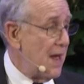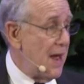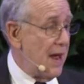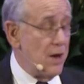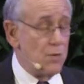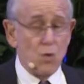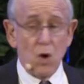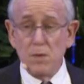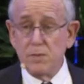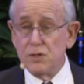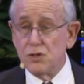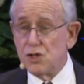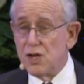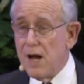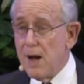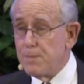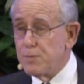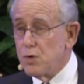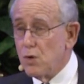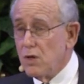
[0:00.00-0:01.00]
in Romans
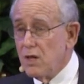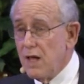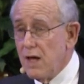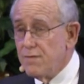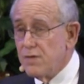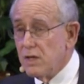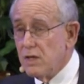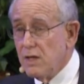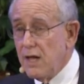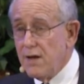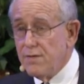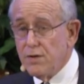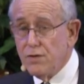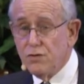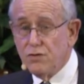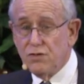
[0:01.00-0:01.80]
chapter 11:11.